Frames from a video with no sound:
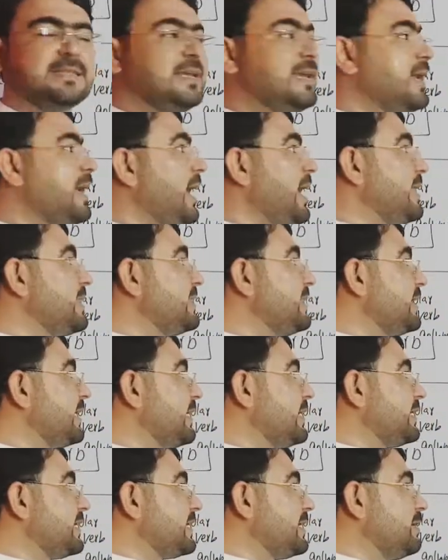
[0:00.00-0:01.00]
and they
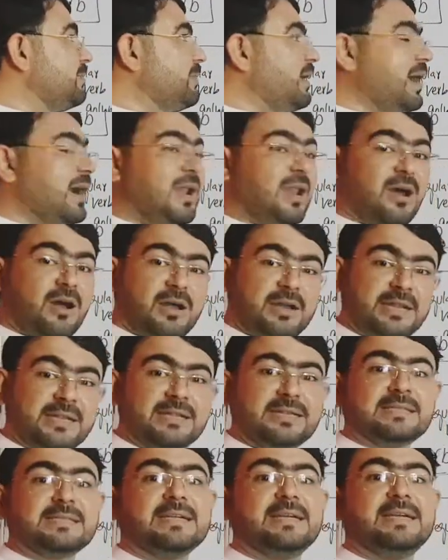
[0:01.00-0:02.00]
can come alone
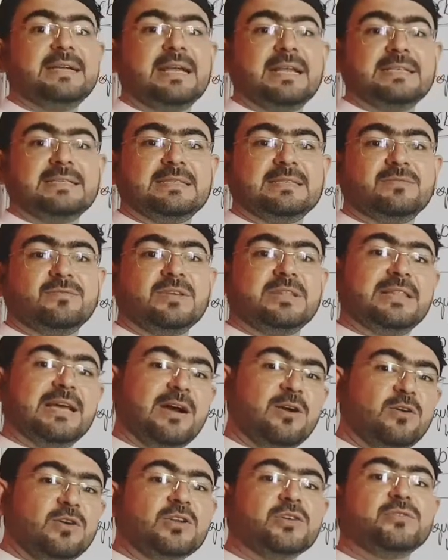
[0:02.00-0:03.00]
in the sentence
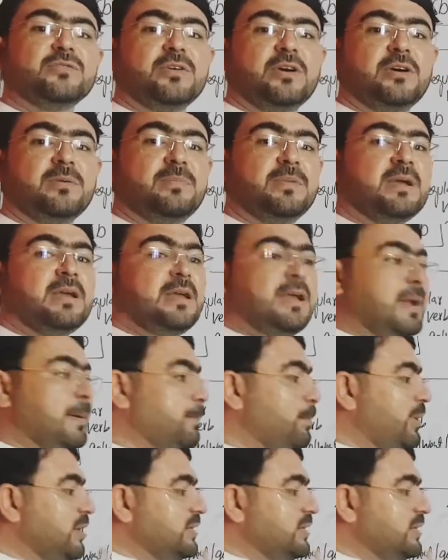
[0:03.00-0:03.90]
without a verb.